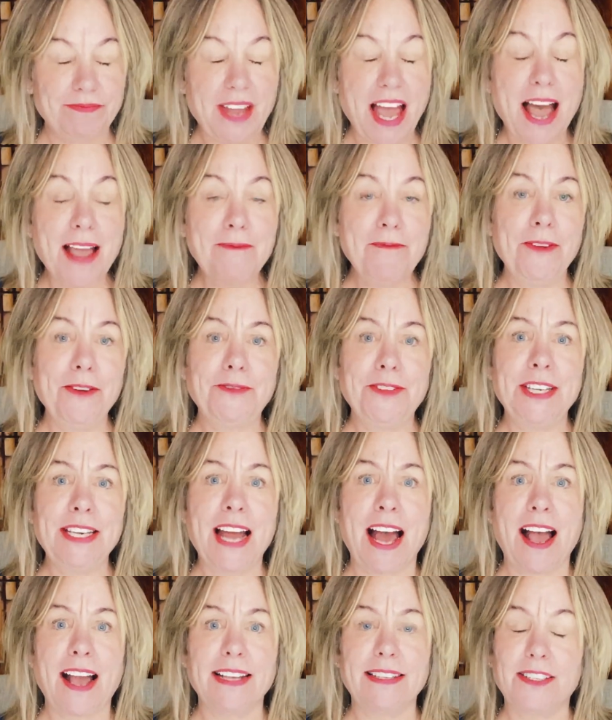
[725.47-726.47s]
I'm
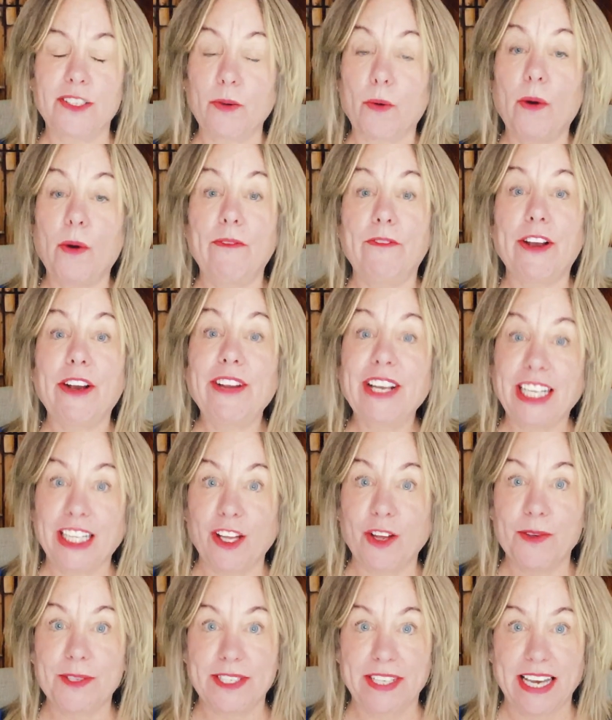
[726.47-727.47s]
59, so we're very
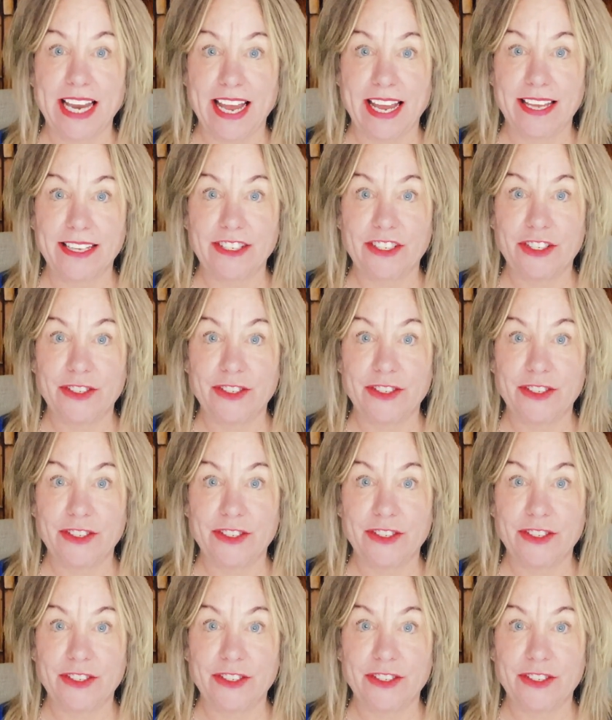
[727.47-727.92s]
close in age.